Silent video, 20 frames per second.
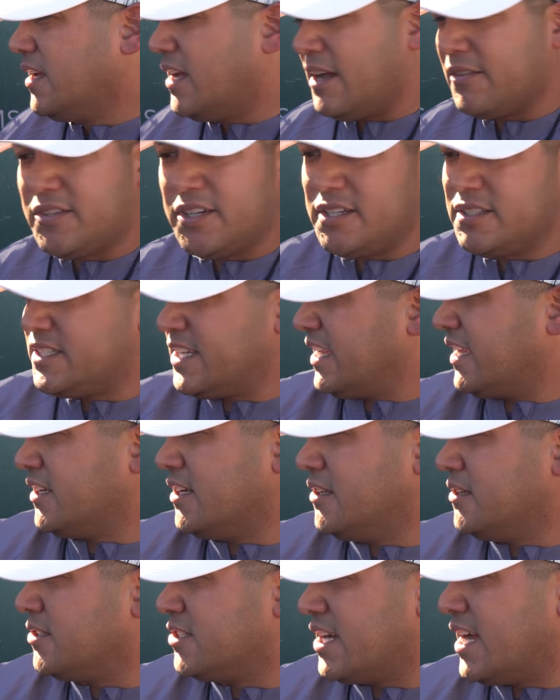I could have taken
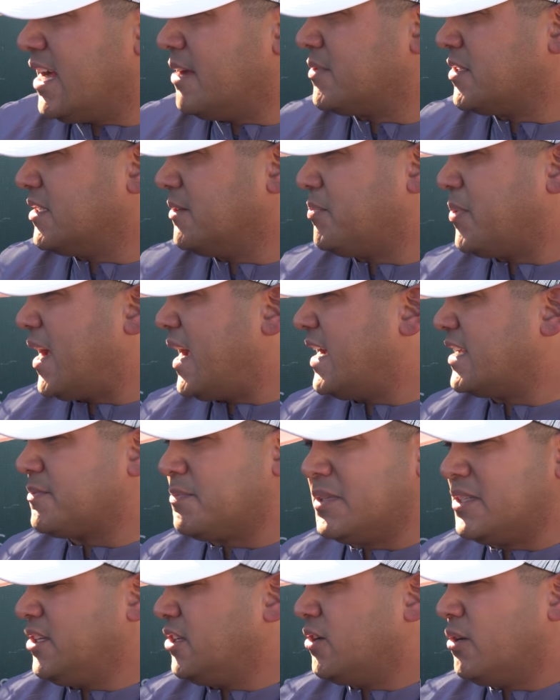other jobs in the
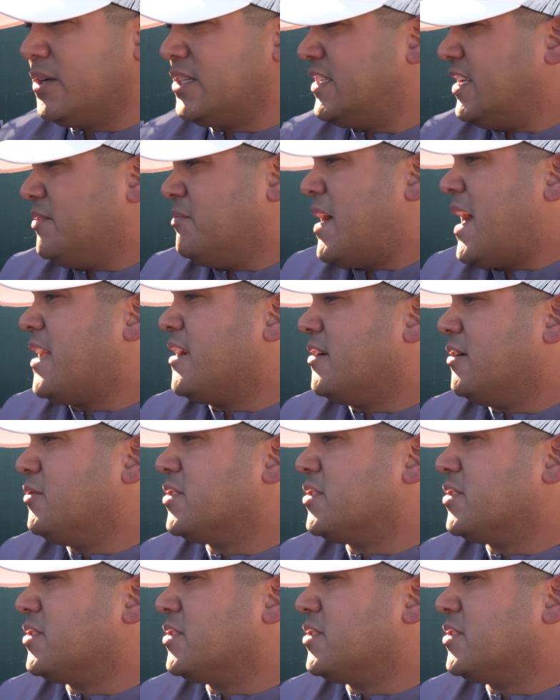past, but you know, it didn't matter.